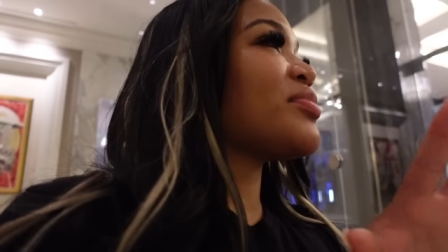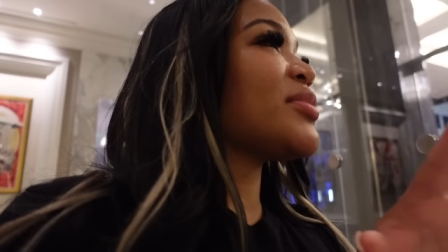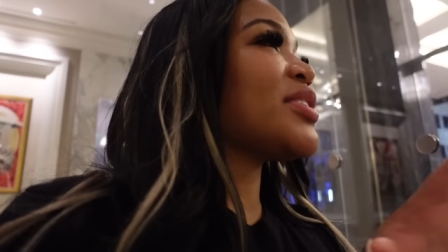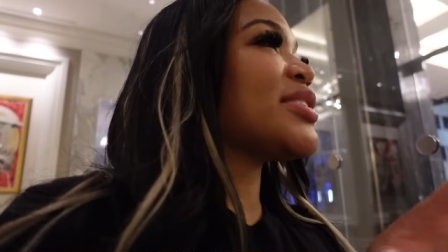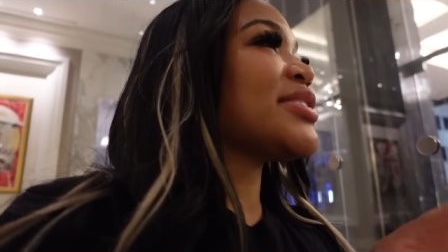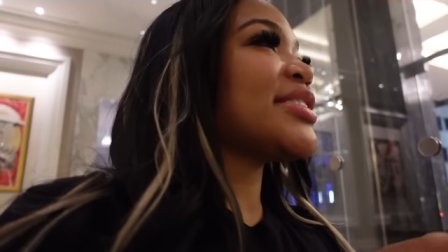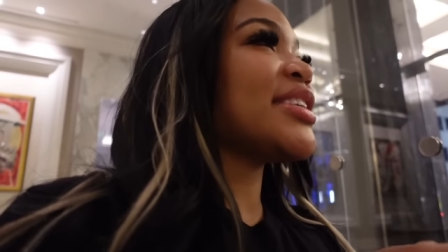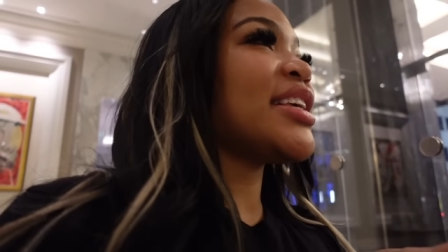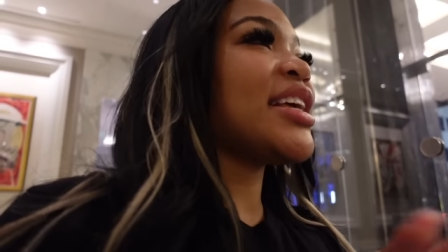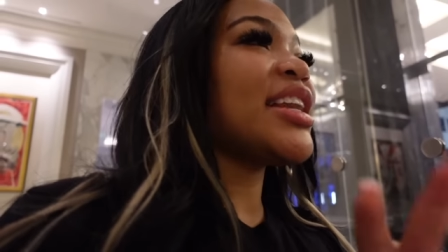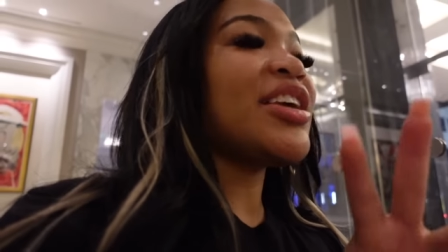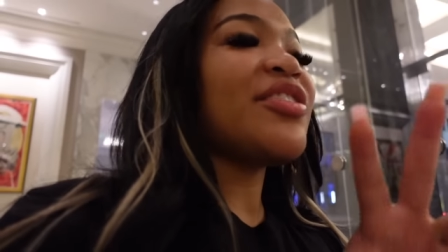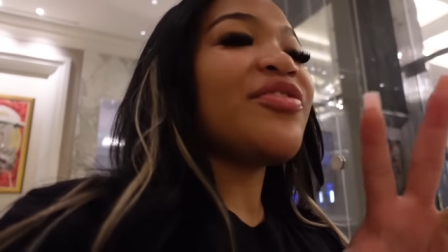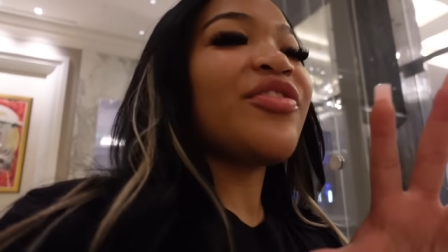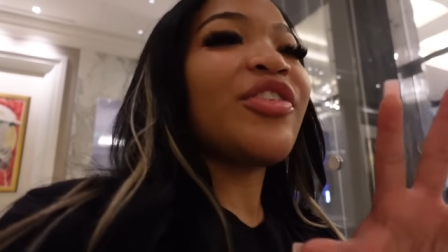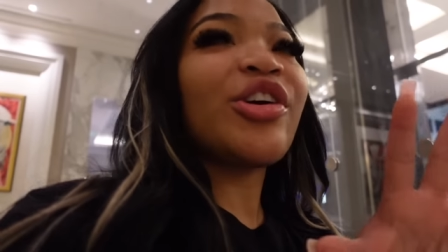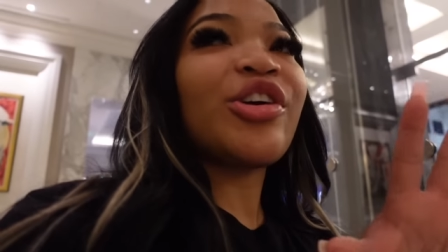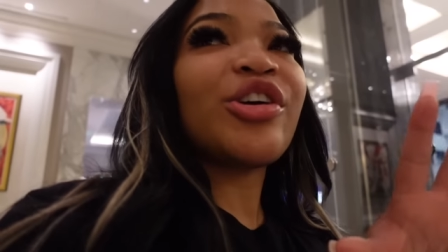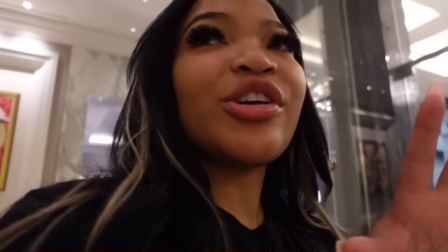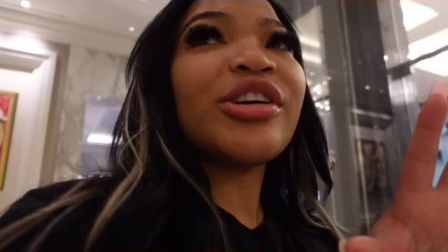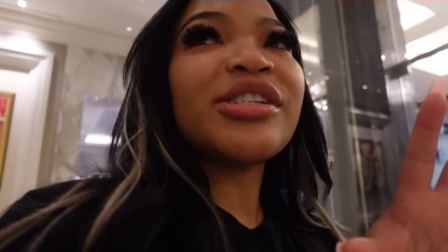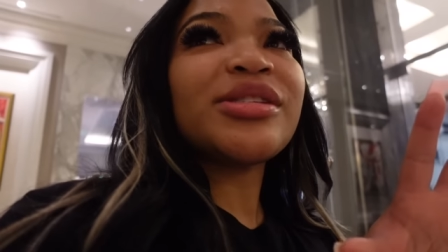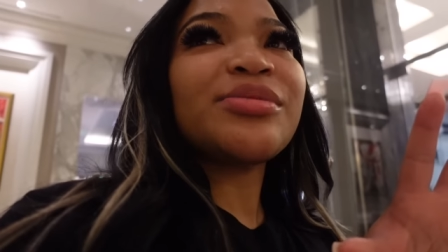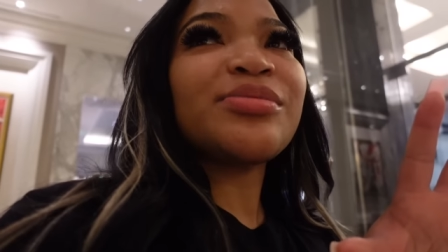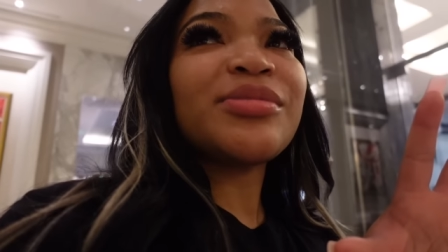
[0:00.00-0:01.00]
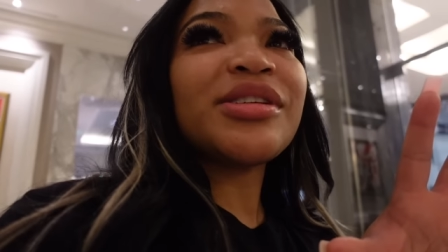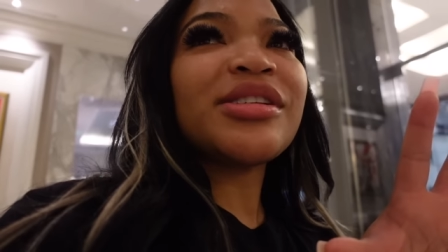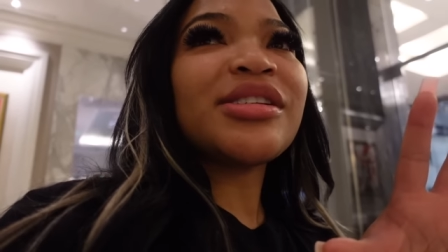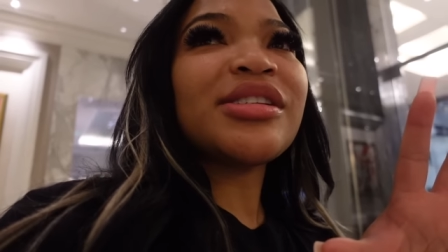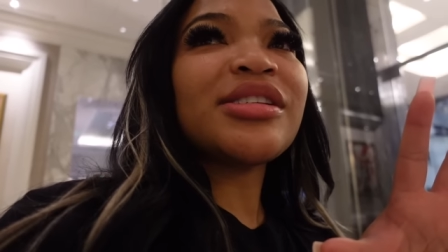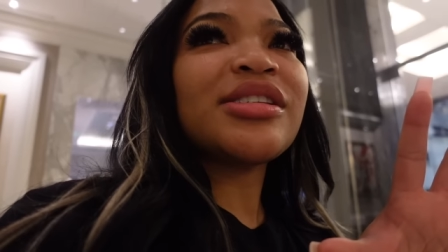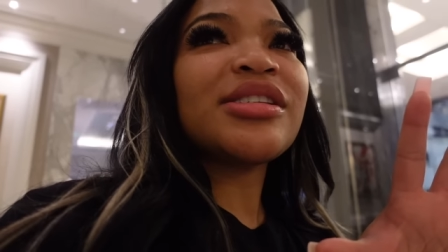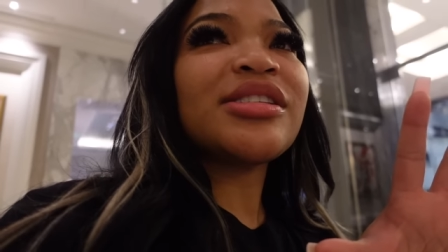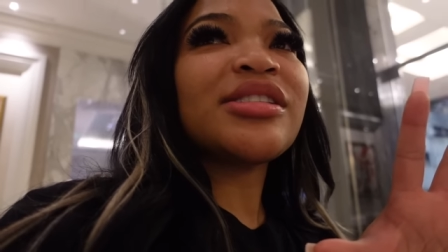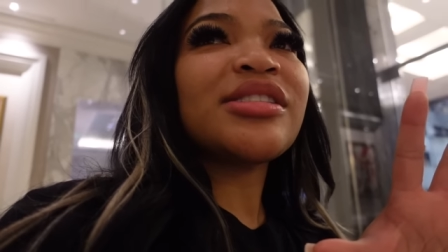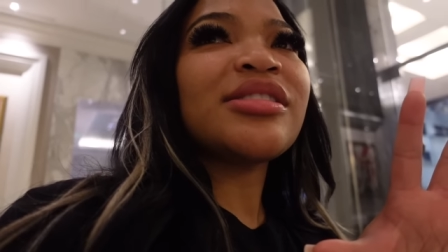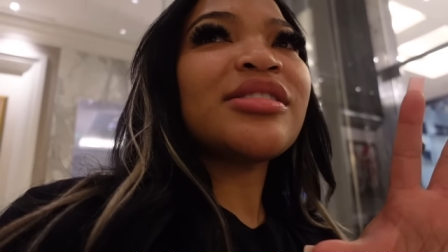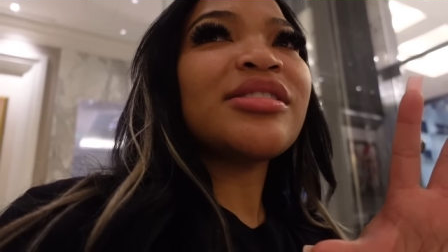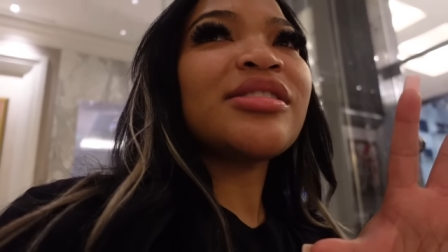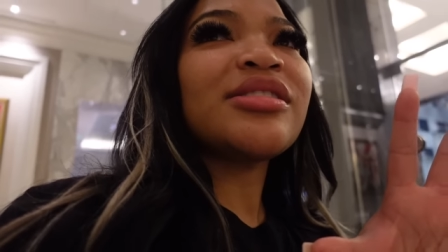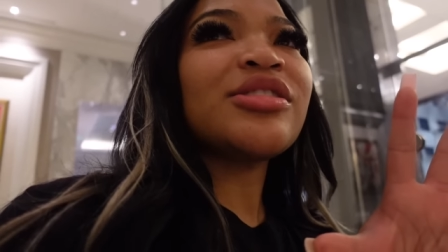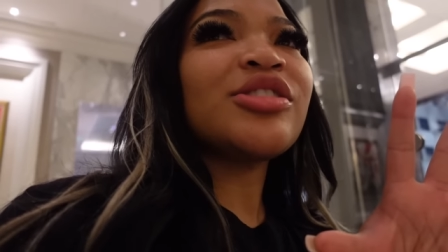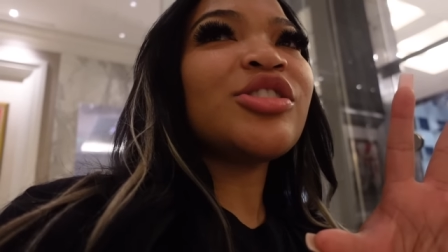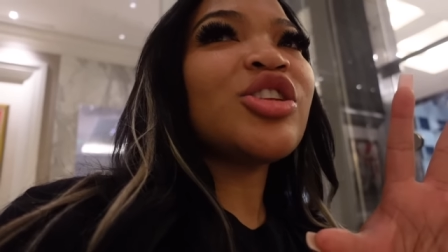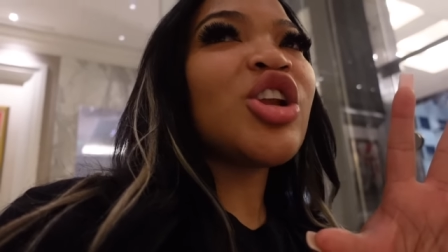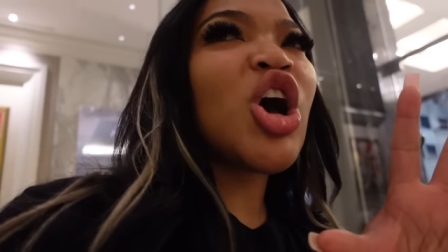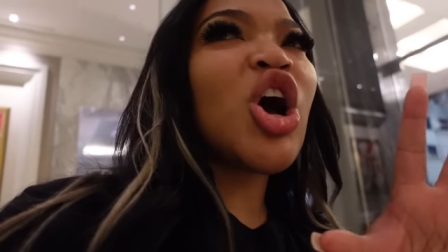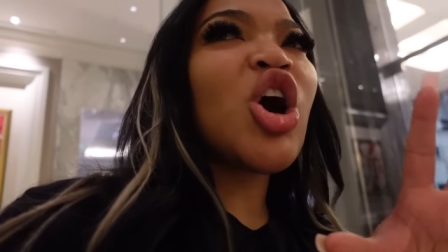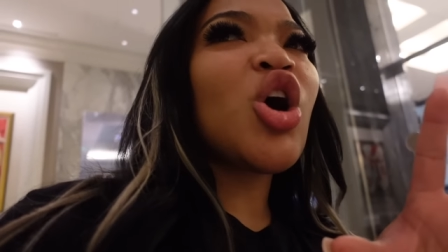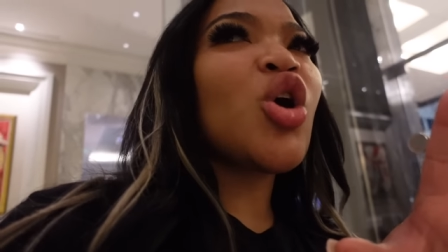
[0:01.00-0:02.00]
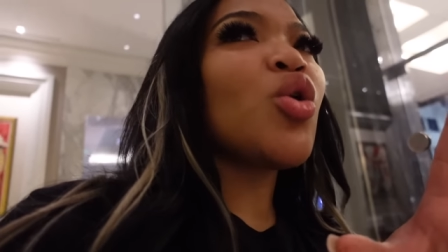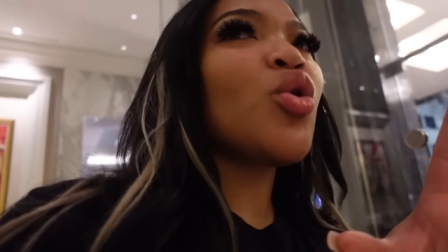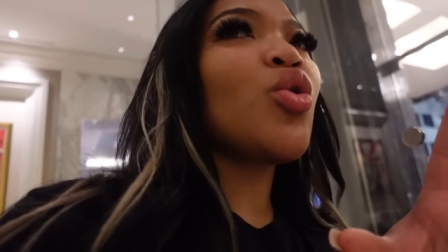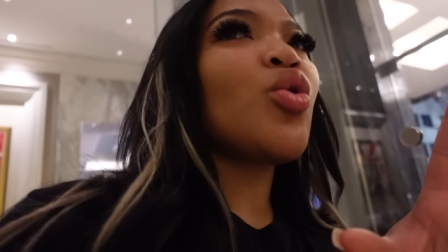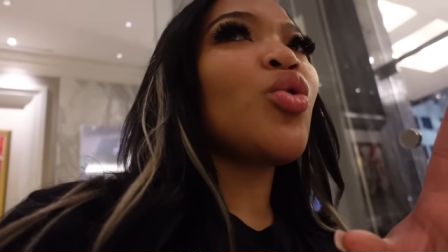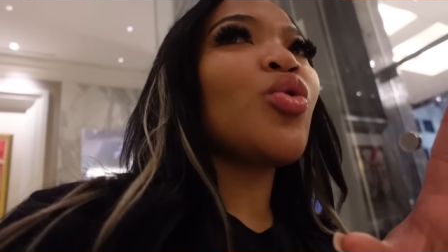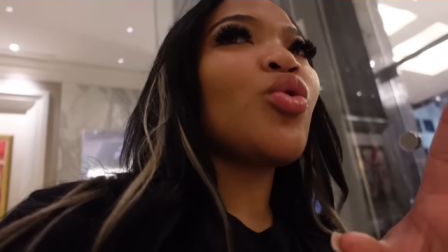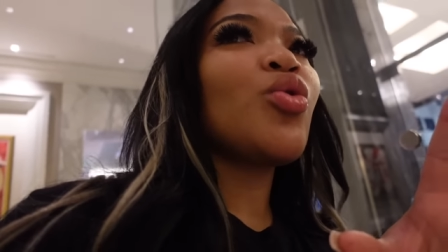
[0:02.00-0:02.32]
the city for Christmas? Yeah. No.